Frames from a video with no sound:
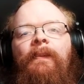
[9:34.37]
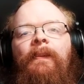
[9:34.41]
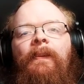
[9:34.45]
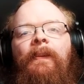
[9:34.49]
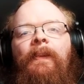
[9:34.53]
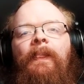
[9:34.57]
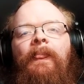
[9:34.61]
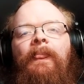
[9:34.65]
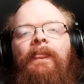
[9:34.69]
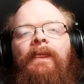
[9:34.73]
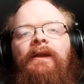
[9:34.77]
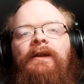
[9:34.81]

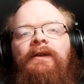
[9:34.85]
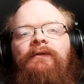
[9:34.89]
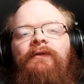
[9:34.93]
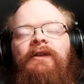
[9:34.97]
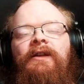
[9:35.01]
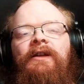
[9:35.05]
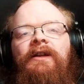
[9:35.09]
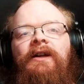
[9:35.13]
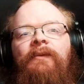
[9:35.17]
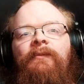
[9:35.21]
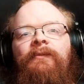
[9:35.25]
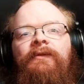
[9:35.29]
And then if he
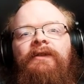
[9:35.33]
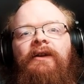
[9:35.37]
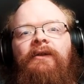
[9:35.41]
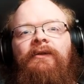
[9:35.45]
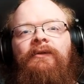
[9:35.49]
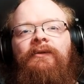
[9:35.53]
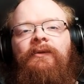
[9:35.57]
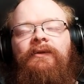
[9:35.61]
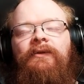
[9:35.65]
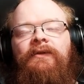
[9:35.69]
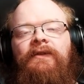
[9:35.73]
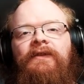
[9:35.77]
comes out
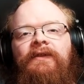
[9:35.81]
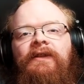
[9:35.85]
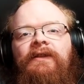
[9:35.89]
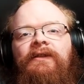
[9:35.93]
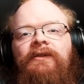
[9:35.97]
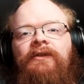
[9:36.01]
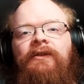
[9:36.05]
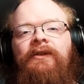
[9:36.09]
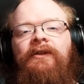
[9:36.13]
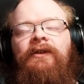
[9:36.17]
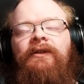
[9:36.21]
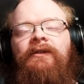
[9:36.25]
towards the
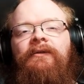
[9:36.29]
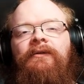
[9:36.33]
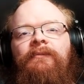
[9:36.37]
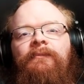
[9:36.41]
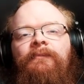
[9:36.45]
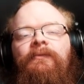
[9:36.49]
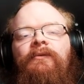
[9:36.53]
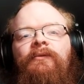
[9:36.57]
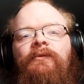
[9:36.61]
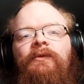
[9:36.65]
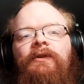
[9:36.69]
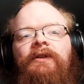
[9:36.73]
center,
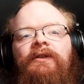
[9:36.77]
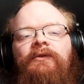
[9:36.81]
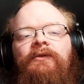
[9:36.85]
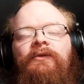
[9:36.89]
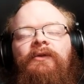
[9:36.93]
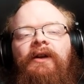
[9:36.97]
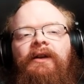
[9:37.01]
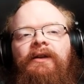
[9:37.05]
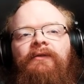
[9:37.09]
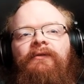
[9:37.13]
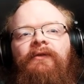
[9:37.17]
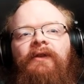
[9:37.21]
we can
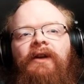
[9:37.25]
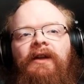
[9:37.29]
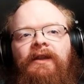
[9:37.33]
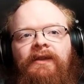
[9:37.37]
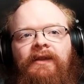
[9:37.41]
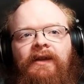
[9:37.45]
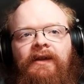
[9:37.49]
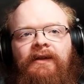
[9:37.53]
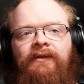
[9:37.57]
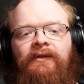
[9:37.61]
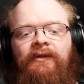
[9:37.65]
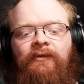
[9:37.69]
try to fight
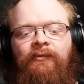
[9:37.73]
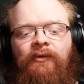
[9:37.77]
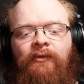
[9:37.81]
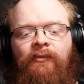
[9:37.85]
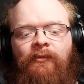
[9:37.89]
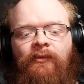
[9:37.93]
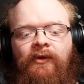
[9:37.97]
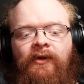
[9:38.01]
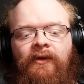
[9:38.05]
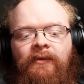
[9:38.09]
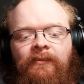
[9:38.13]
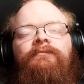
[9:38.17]
that a little bit
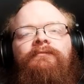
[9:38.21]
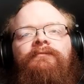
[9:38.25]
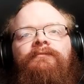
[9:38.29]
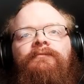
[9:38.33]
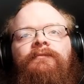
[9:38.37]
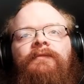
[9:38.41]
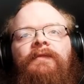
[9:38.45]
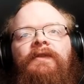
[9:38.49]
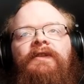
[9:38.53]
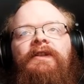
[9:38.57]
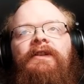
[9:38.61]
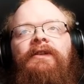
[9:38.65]
more.
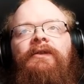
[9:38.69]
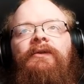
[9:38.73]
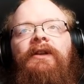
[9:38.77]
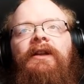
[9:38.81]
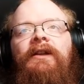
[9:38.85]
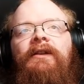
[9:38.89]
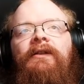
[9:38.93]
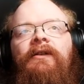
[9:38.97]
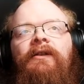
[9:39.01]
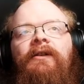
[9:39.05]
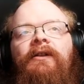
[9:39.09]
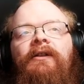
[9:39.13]
Because I don't
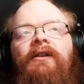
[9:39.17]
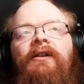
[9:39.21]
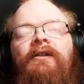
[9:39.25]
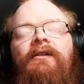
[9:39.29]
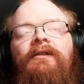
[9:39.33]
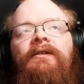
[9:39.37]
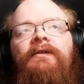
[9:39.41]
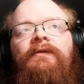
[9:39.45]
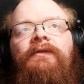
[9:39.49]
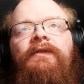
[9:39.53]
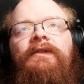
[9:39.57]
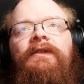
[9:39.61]
need
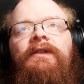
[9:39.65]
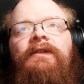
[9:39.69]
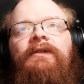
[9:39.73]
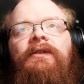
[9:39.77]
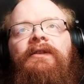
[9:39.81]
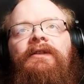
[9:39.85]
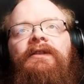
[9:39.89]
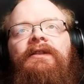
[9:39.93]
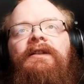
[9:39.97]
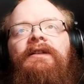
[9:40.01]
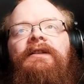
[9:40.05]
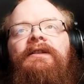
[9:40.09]
all of the center, I
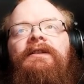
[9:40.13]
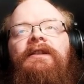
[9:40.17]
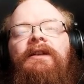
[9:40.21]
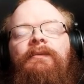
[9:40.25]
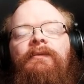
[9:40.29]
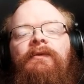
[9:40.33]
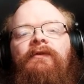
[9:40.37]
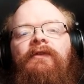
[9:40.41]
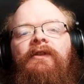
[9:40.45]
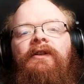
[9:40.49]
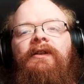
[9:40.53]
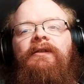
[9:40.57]
just need some
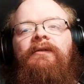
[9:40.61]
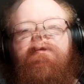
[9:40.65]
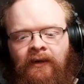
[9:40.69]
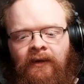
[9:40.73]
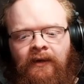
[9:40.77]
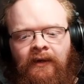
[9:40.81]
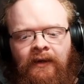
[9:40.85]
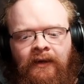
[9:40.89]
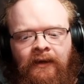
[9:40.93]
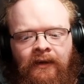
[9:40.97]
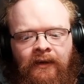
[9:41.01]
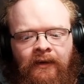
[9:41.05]
of it.
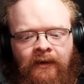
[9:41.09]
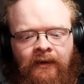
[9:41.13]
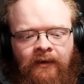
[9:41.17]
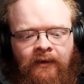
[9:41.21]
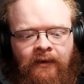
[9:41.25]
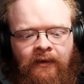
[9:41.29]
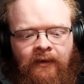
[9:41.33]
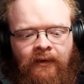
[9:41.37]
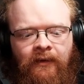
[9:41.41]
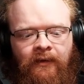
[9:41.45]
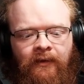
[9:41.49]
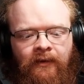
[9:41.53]

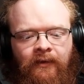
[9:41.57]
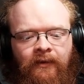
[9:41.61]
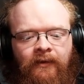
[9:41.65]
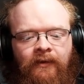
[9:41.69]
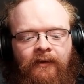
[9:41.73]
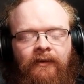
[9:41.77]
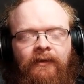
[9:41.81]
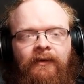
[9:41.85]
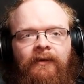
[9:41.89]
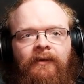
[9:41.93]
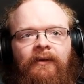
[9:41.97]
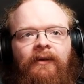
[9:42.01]

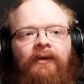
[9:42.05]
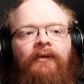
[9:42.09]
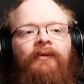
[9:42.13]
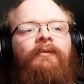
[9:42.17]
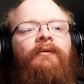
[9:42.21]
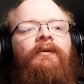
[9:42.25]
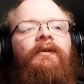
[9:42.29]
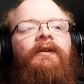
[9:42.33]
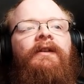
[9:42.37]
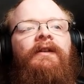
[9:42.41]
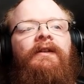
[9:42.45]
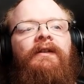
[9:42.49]
Oh,
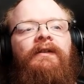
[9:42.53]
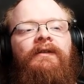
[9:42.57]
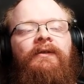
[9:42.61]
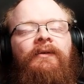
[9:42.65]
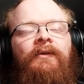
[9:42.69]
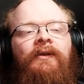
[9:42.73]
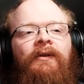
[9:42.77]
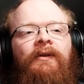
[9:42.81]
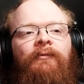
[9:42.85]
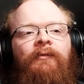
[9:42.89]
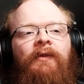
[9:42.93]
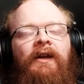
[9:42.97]
he is
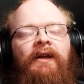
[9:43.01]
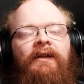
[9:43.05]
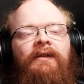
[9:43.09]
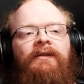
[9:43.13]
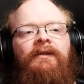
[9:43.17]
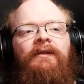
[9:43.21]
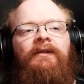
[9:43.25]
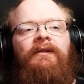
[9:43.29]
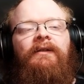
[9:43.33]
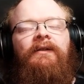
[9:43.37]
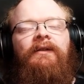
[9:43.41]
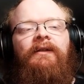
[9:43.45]
going back
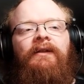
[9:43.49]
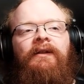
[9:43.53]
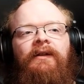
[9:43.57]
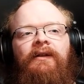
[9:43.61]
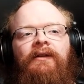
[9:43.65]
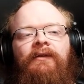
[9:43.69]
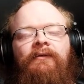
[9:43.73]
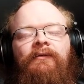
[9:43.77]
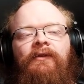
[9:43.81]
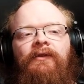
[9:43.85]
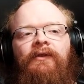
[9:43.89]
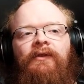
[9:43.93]
to
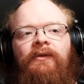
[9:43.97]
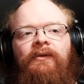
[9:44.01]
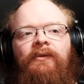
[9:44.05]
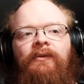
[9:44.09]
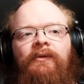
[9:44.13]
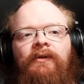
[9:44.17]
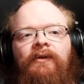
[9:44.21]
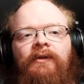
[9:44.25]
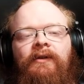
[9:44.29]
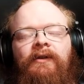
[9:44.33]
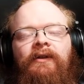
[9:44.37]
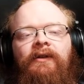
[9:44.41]
live in the
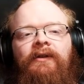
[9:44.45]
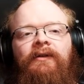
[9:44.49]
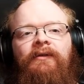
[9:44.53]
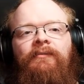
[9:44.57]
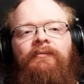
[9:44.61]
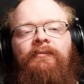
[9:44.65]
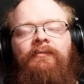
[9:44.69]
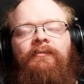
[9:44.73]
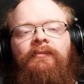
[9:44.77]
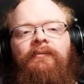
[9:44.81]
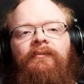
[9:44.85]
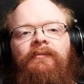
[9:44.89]
corner.
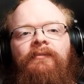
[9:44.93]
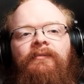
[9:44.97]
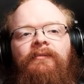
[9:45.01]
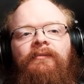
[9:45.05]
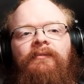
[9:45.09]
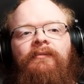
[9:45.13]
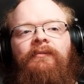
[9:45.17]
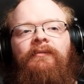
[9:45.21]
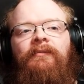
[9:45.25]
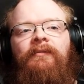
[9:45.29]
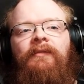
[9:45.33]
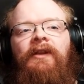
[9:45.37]

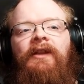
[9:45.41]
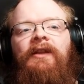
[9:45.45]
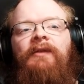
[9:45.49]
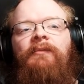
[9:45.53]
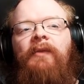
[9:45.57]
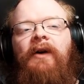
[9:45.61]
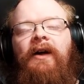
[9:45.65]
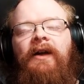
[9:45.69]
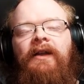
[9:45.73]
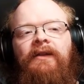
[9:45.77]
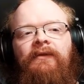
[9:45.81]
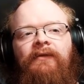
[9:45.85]
He
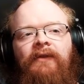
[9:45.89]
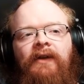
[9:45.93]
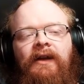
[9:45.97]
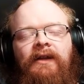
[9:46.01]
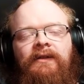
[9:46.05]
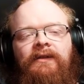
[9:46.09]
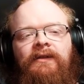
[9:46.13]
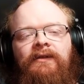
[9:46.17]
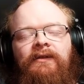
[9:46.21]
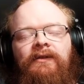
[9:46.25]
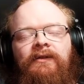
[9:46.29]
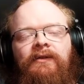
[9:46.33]
might have
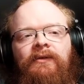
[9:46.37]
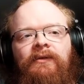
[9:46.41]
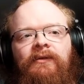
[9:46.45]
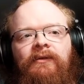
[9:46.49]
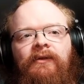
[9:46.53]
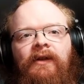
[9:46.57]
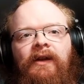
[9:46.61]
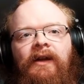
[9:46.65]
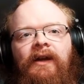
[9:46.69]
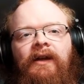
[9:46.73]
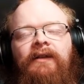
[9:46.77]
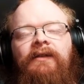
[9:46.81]
had to do
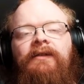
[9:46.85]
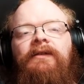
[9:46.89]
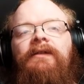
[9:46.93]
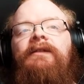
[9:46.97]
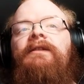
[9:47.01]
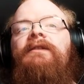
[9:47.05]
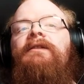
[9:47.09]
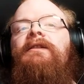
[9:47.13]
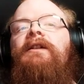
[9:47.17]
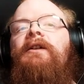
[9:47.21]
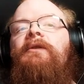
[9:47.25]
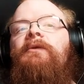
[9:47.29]
that. I
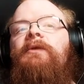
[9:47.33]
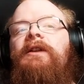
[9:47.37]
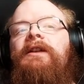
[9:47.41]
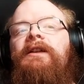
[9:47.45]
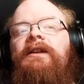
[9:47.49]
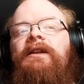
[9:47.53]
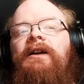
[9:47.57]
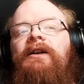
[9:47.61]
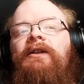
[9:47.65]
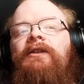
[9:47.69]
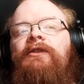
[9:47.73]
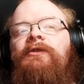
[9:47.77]
did not read
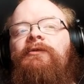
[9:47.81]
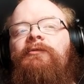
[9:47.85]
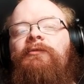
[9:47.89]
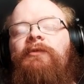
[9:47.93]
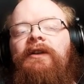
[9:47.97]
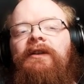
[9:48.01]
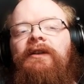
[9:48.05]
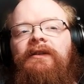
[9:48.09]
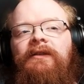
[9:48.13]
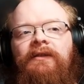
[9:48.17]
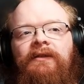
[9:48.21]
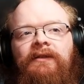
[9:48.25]
it out,
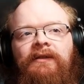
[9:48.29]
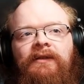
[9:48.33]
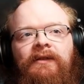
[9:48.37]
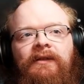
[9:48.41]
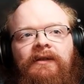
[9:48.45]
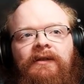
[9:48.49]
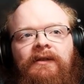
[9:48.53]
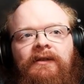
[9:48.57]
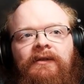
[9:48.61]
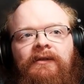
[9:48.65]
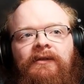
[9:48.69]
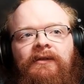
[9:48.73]
but
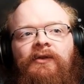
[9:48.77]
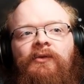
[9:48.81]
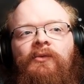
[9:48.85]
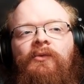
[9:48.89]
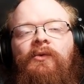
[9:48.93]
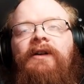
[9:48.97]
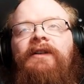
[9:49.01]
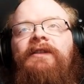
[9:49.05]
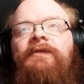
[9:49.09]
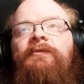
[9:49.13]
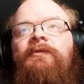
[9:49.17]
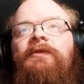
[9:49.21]
there
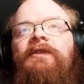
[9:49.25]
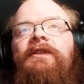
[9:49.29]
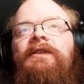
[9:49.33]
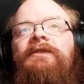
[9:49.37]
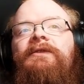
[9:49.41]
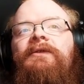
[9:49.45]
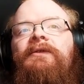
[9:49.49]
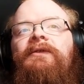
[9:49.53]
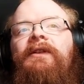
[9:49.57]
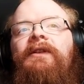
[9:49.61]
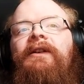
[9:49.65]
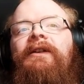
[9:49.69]
was
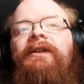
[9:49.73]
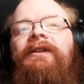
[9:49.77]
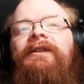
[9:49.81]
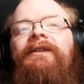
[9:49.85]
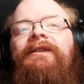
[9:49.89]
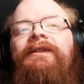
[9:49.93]
potential there.